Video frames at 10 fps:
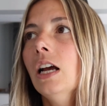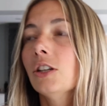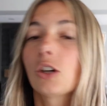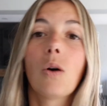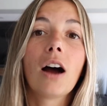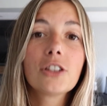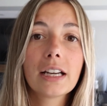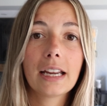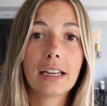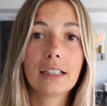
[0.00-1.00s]
So
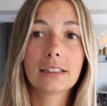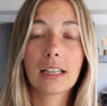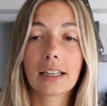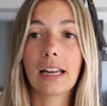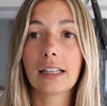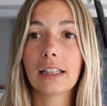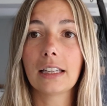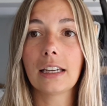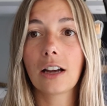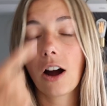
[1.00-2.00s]
Andre is getting
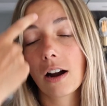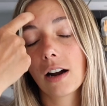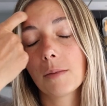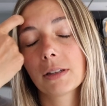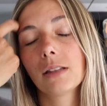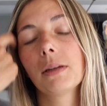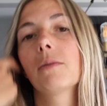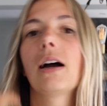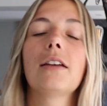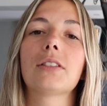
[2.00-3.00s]
the car. I'm with the
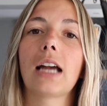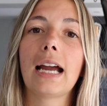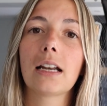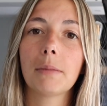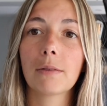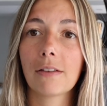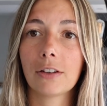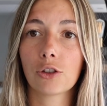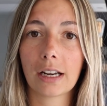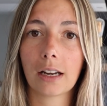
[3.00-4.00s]
midwives. I had a midwife
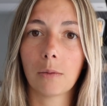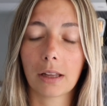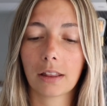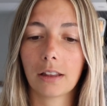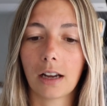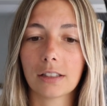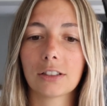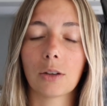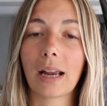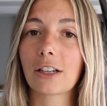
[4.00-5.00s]
in training with us,
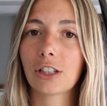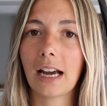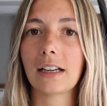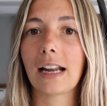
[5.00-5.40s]
so we actually had an